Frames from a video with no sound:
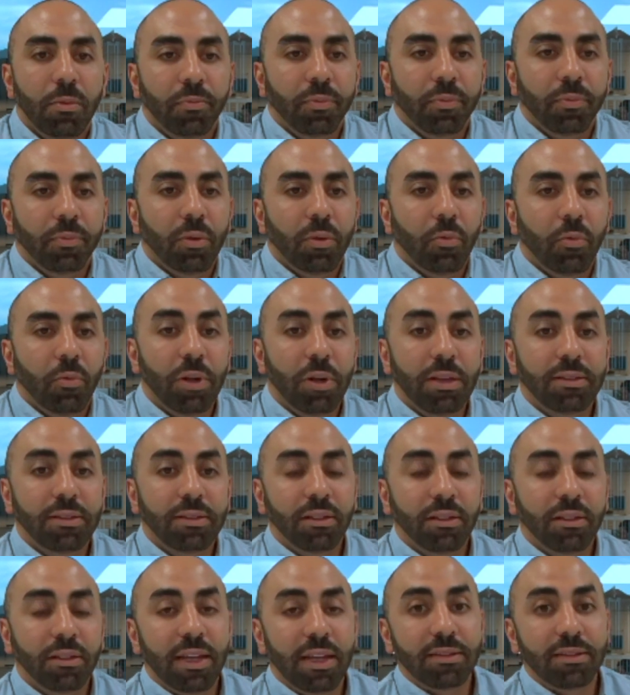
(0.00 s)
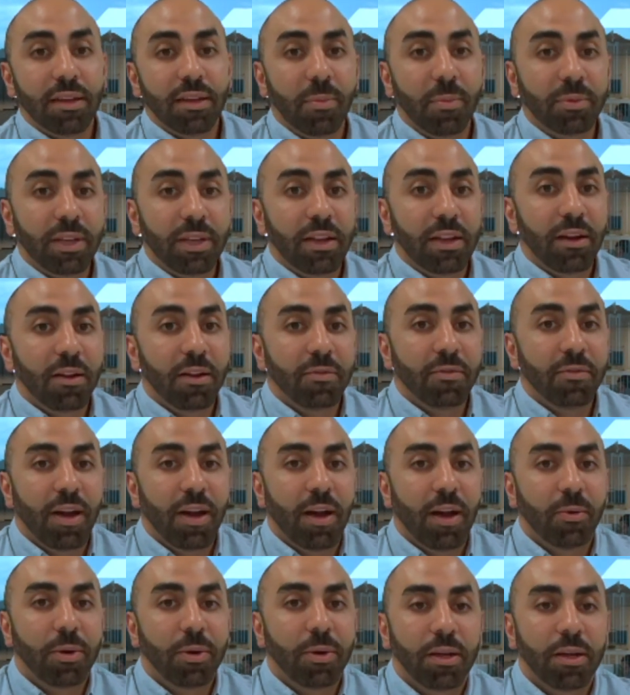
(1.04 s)
What is the latest update on
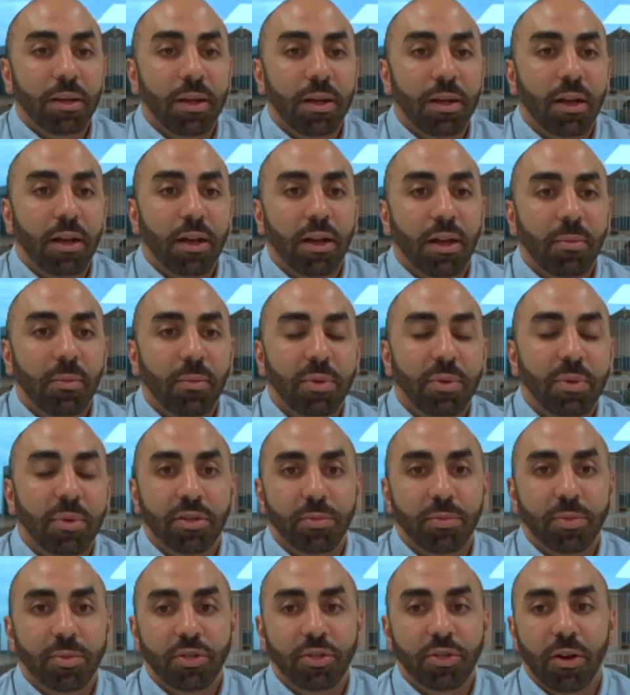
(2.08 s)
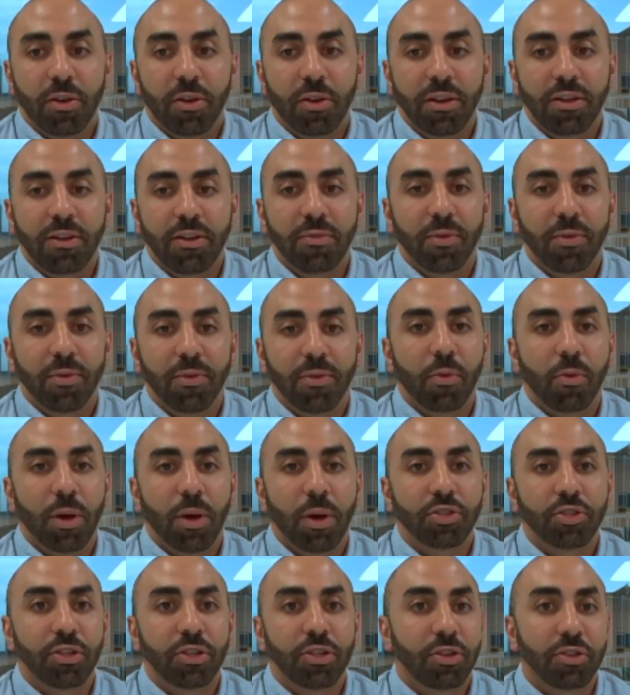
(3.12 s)
VAWA? Mr. Bashar, thank you for the
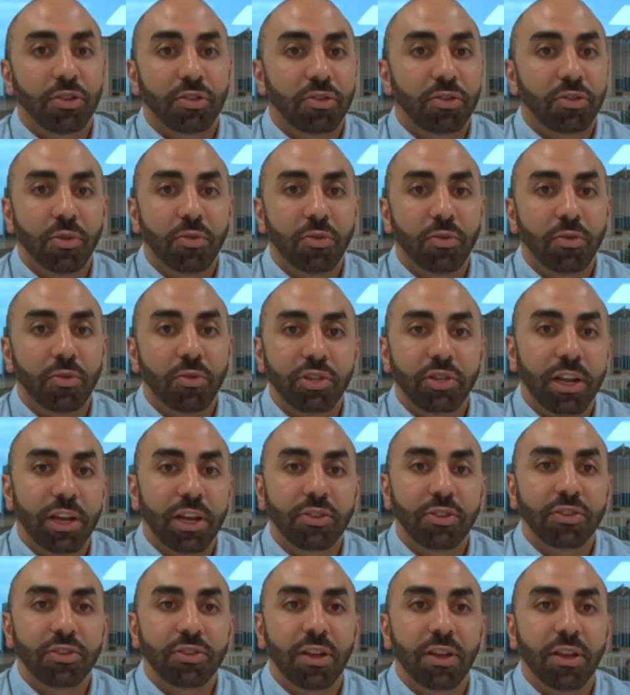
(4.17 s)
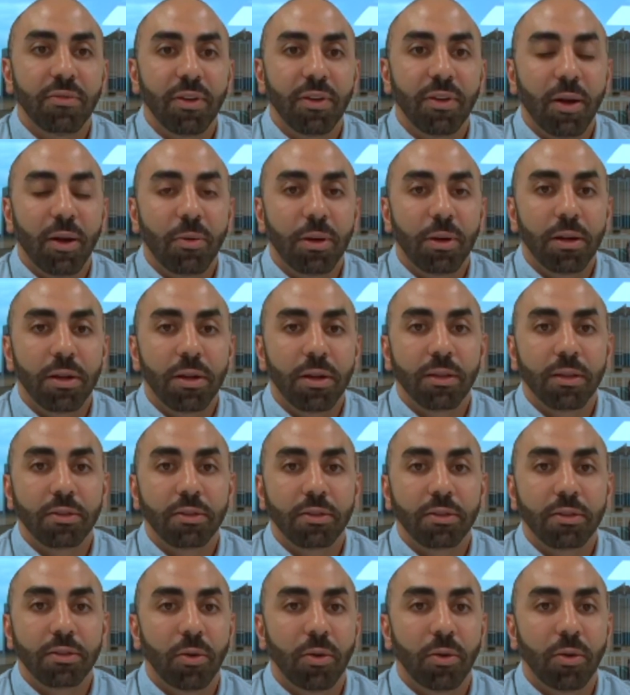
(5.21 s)
question. There's no new changes on VAWA,
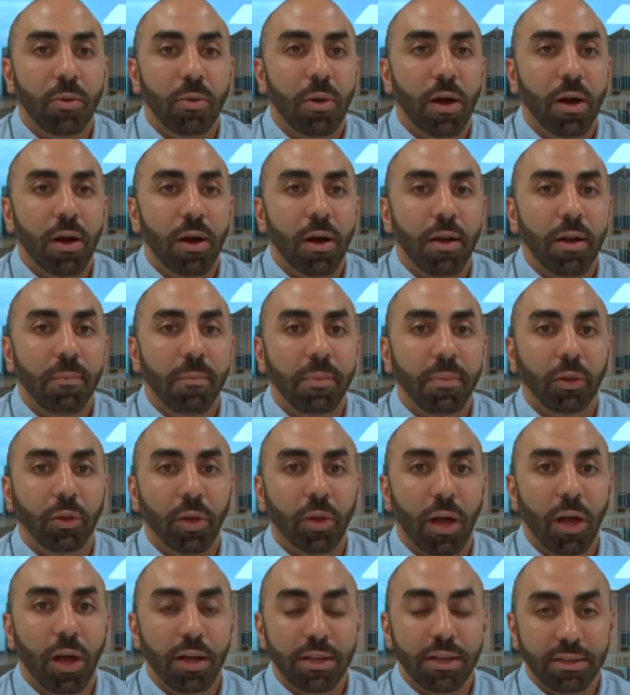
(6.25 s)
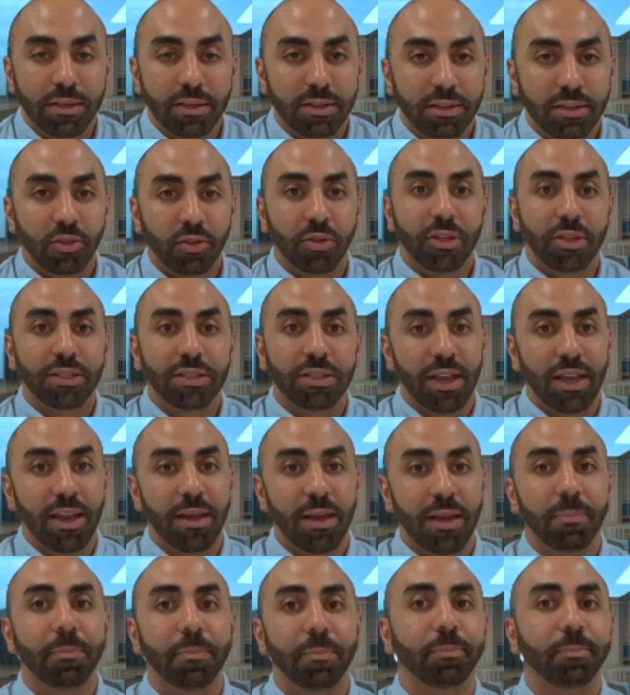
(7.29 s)
so the law is still the same.